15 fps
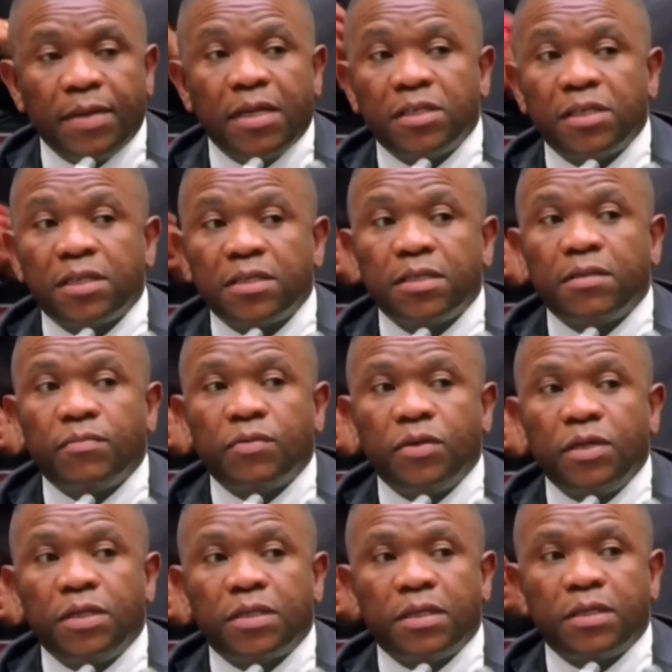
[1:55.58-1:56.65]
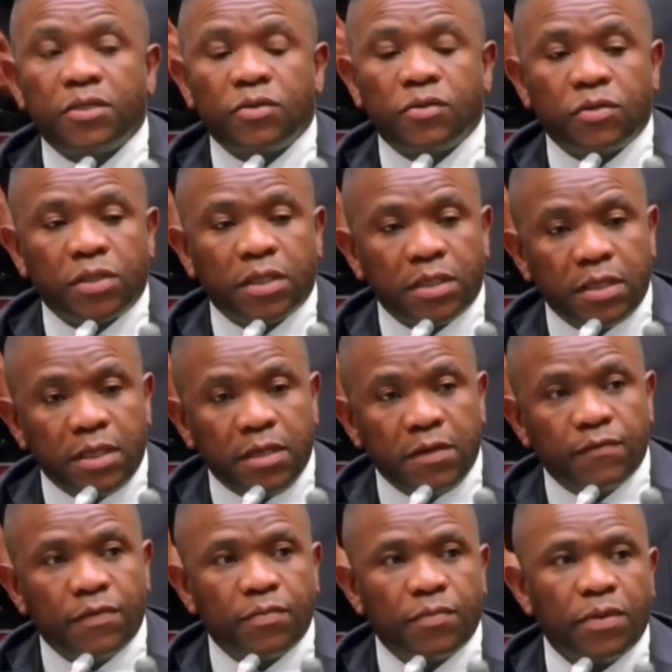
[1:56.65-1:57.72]
managers in the police says, no, just
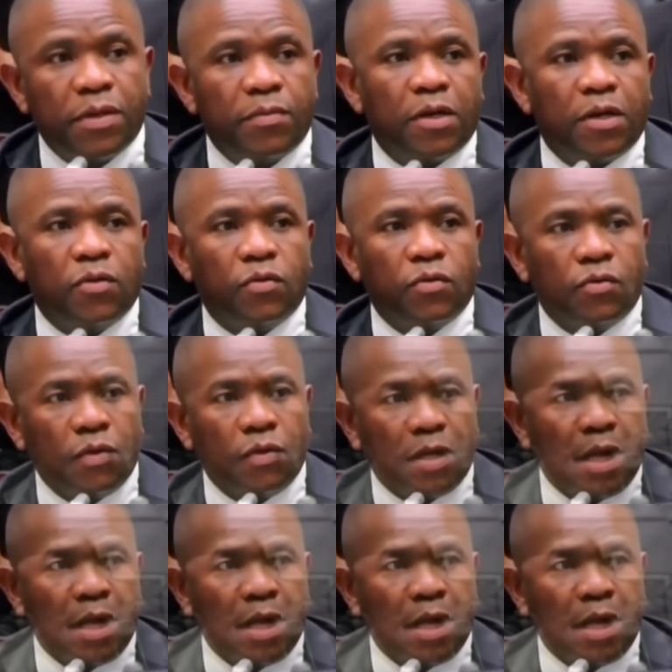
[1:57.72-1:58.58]
leave the Premier alone. We